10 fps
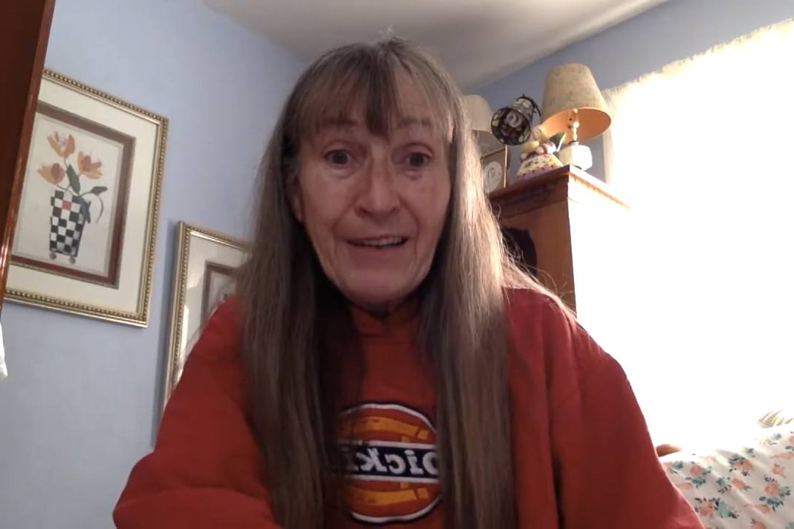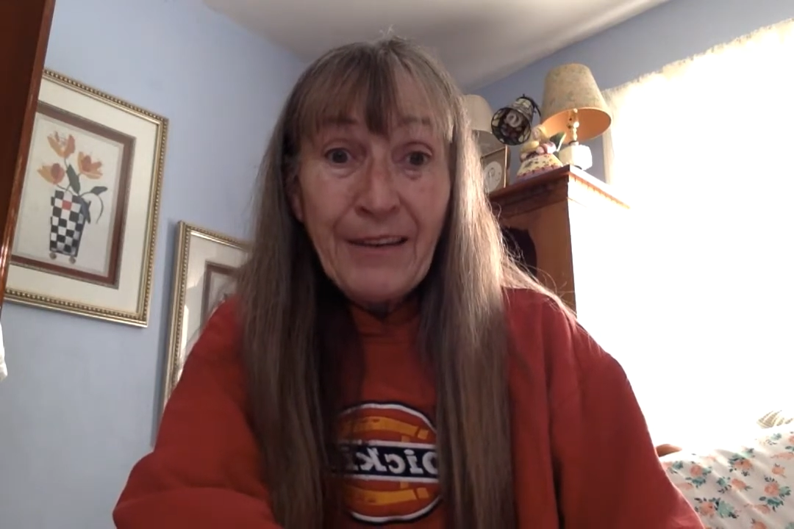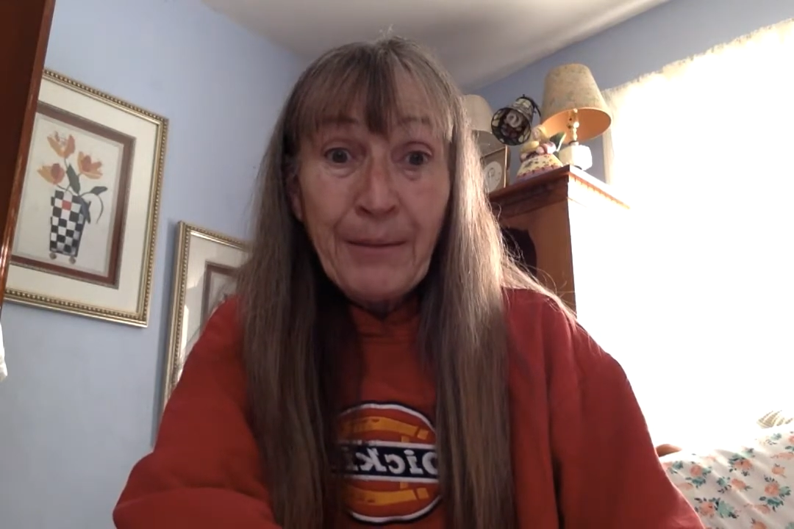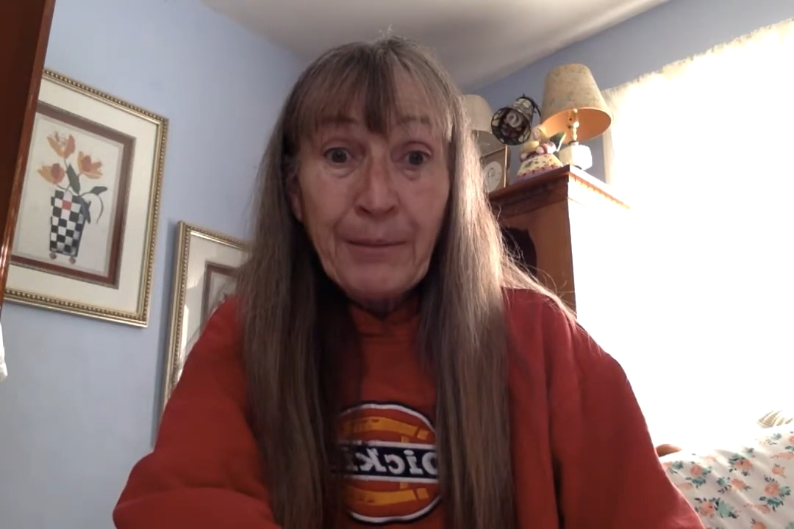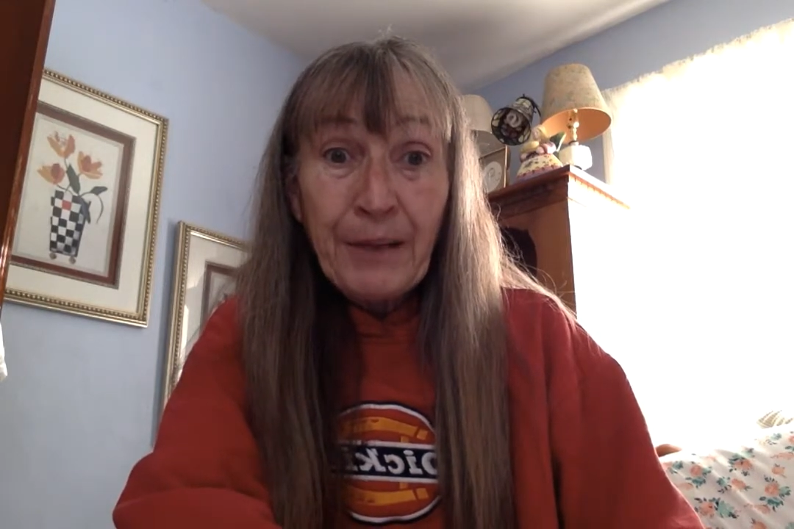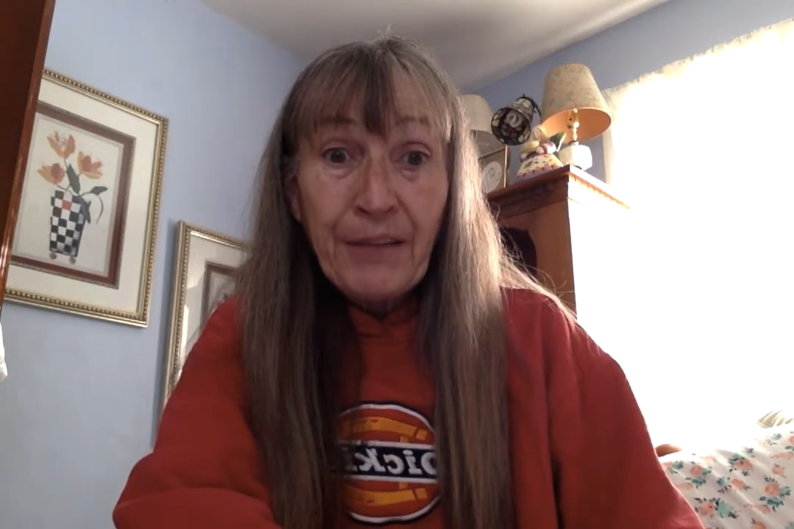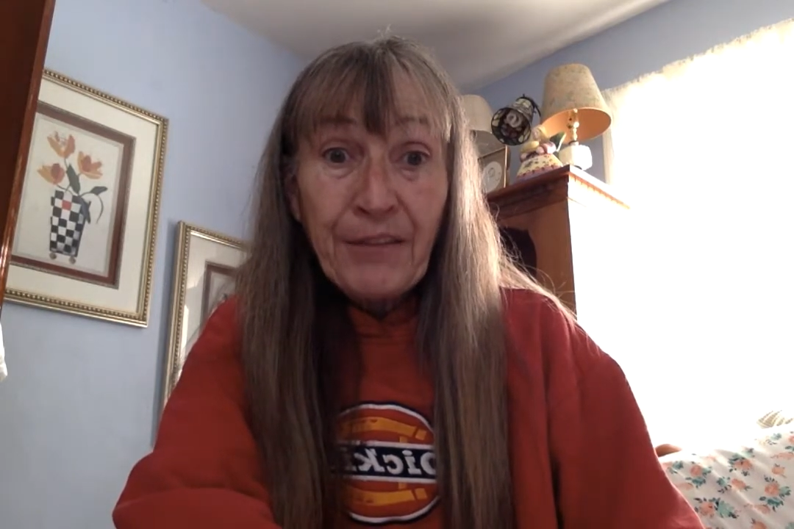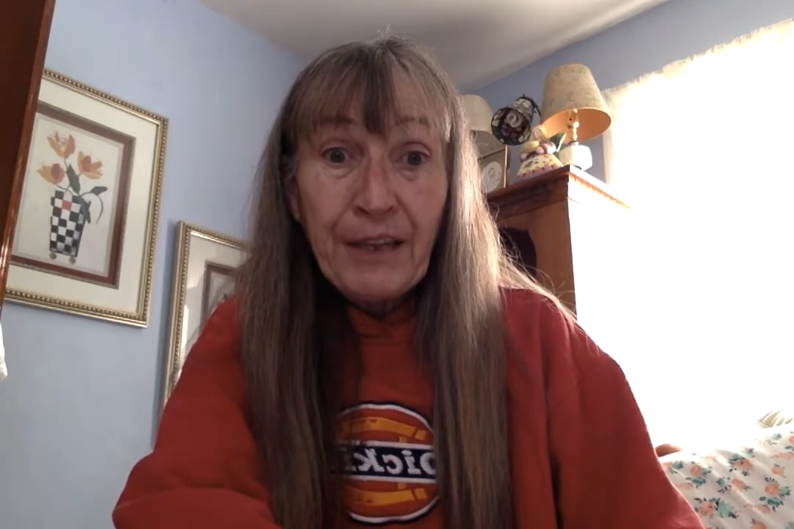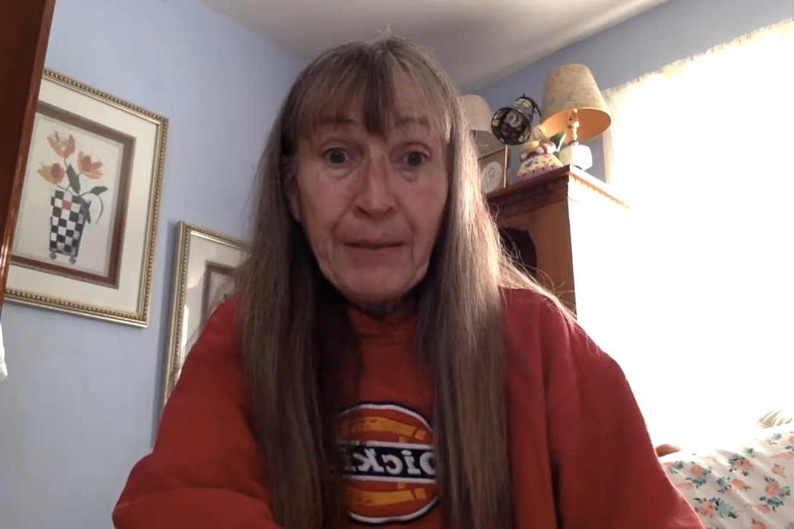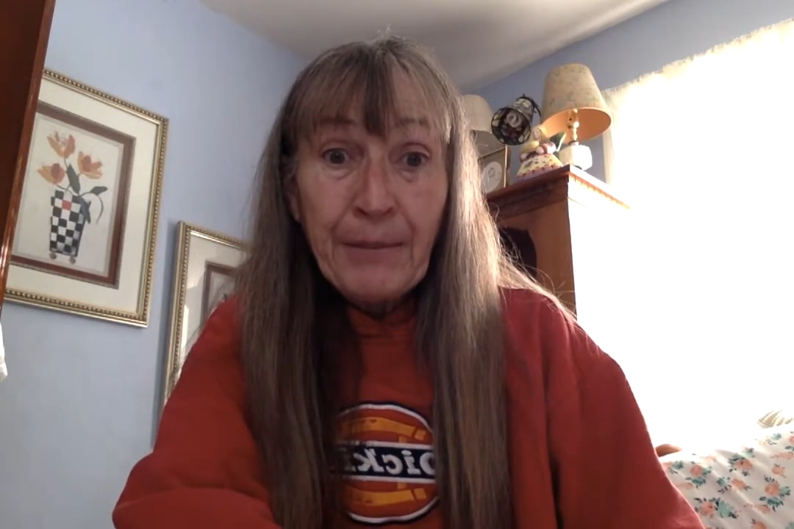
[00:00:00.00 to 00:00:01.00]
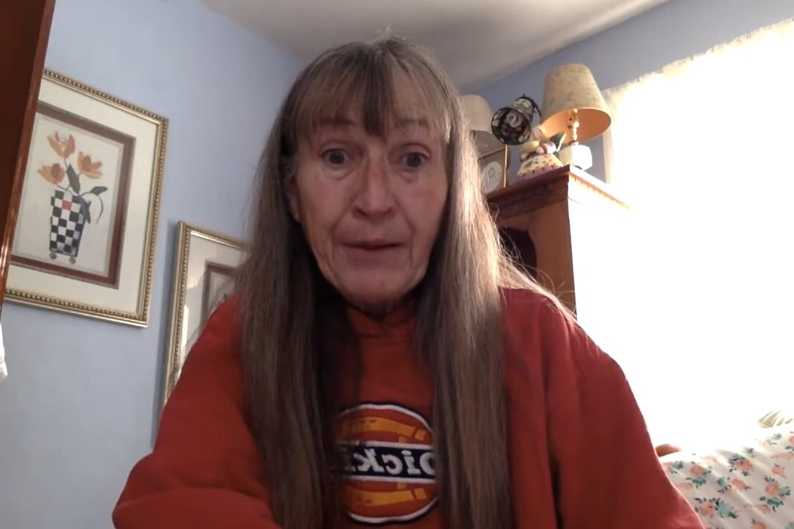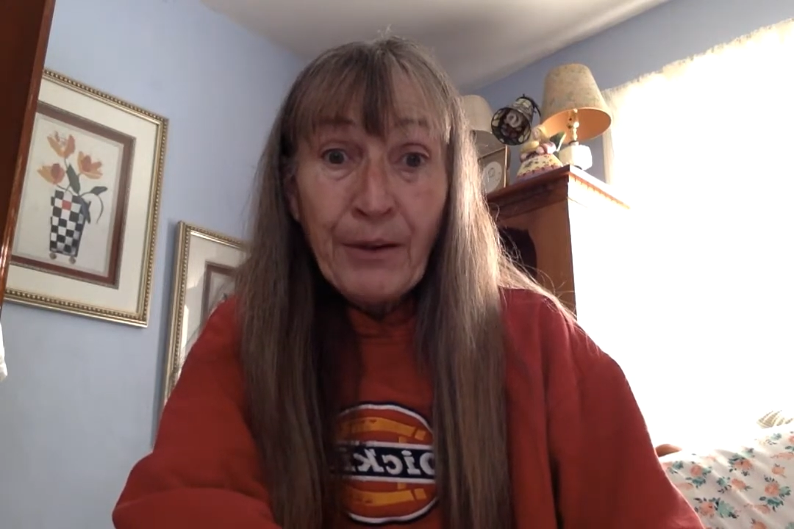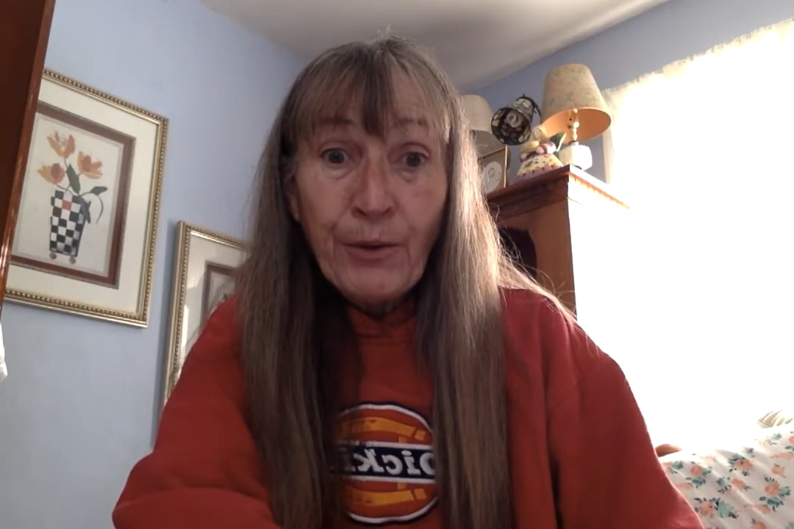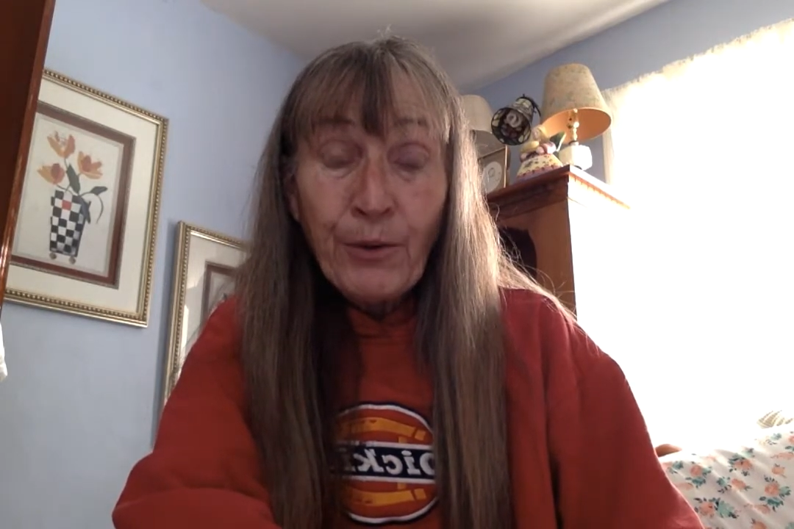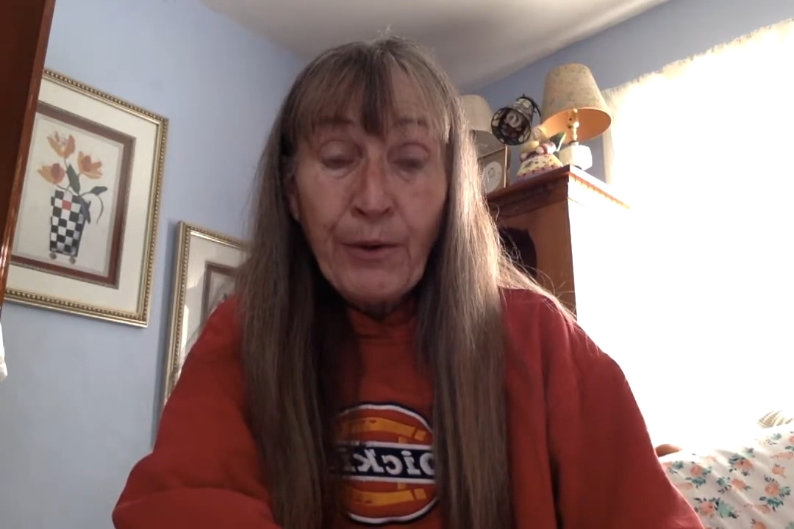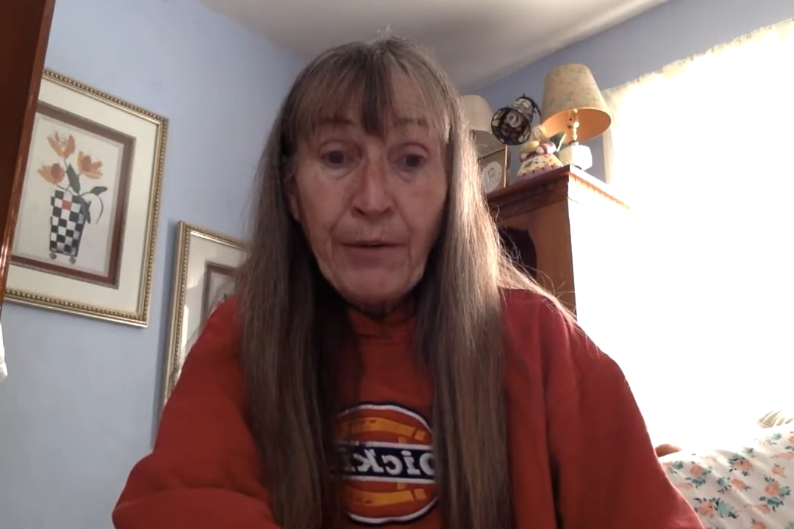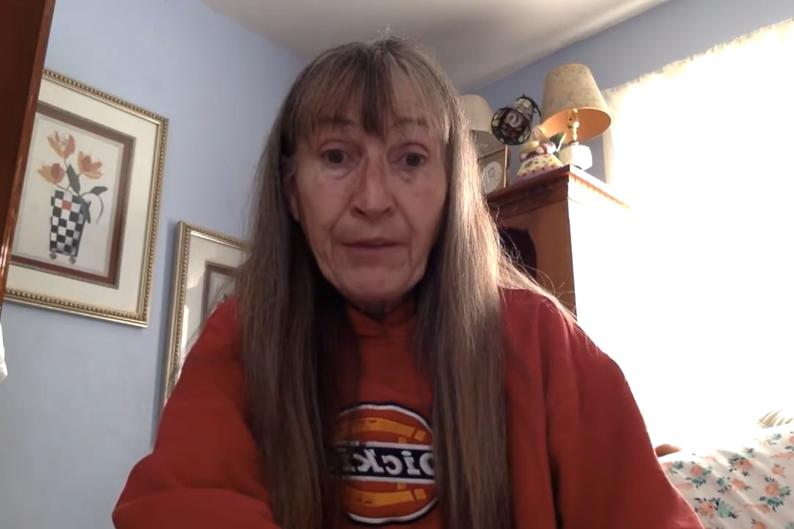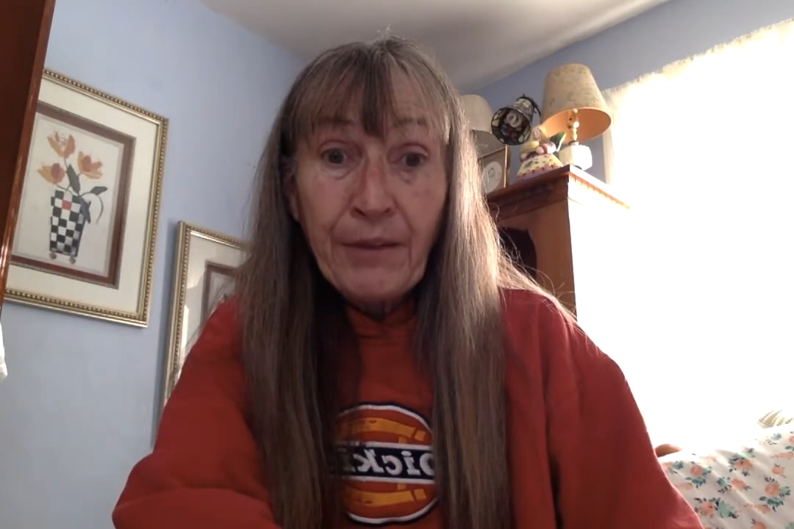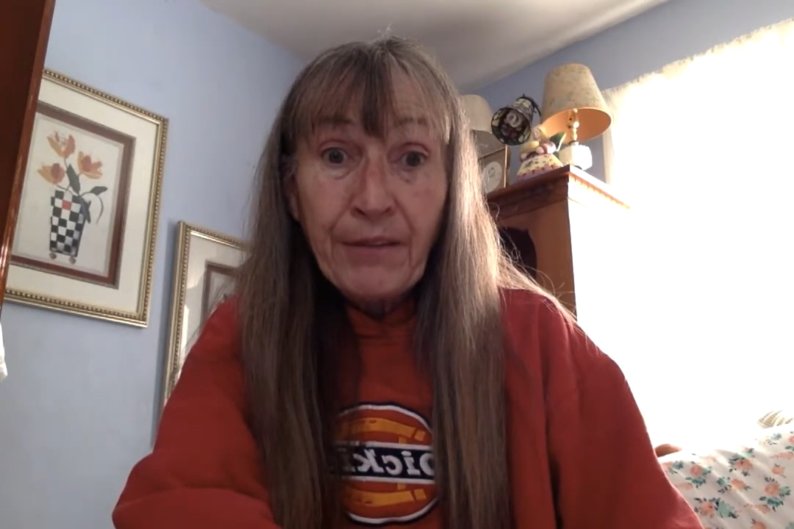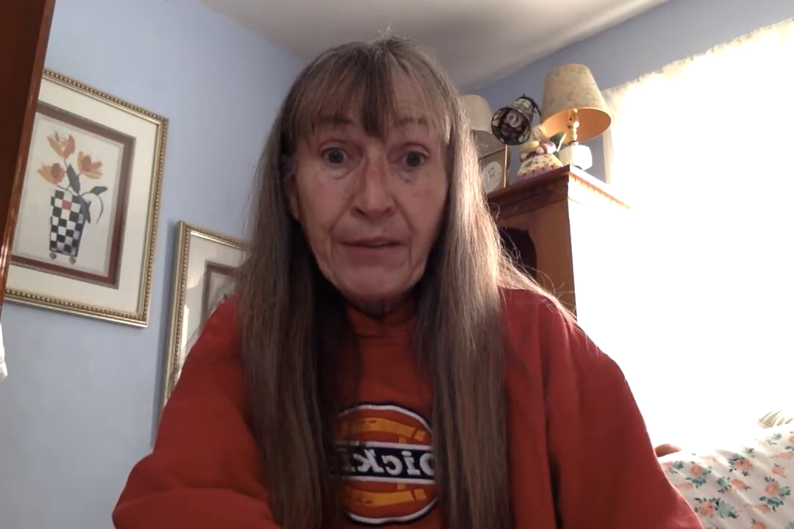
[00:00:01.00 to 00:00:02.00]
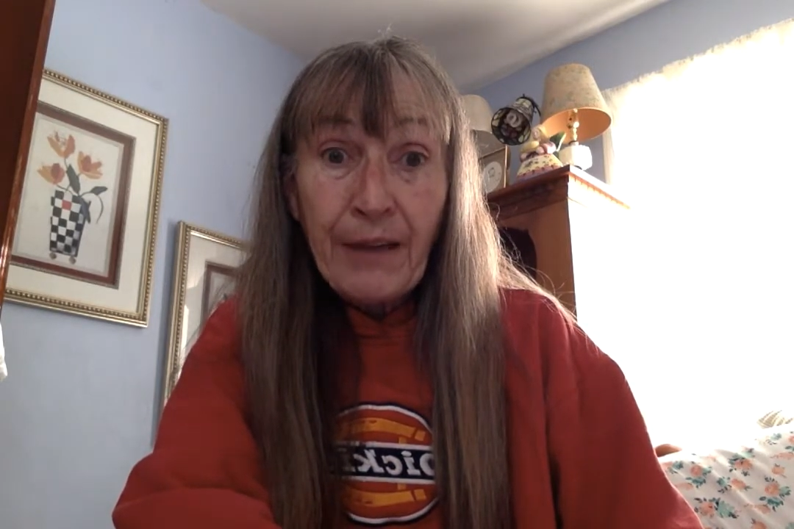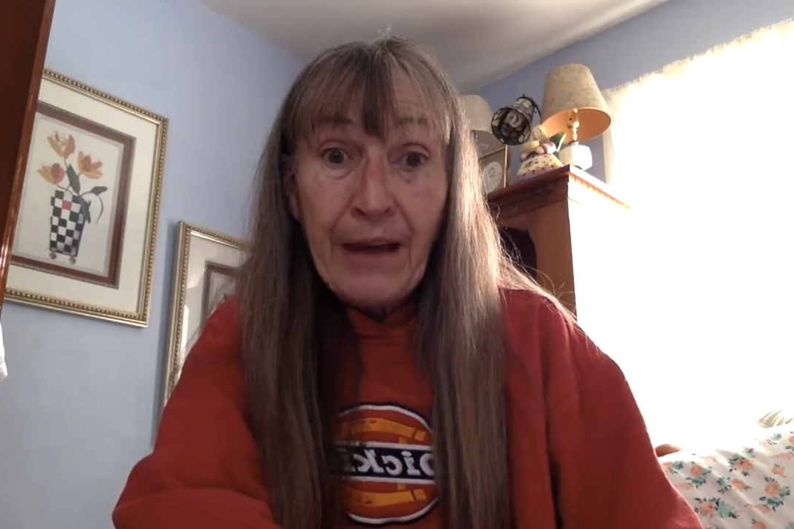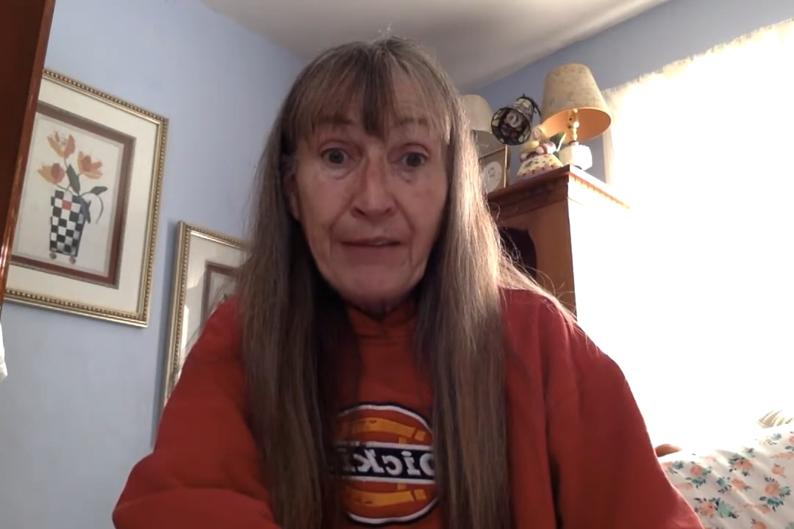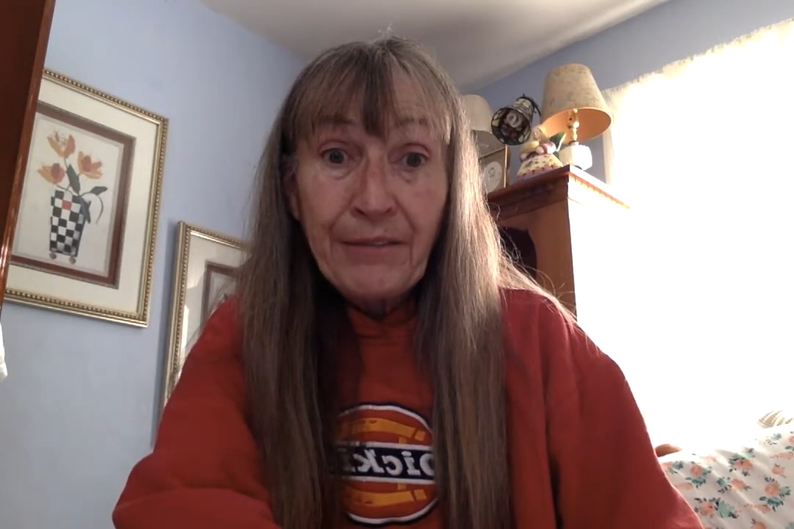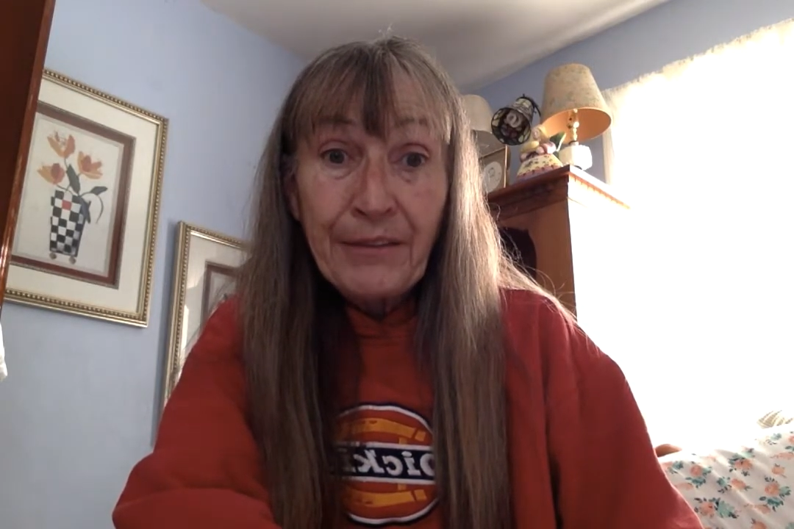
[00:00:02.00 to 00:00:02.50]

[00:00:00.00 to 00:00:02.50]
the blessing and miracle of his life.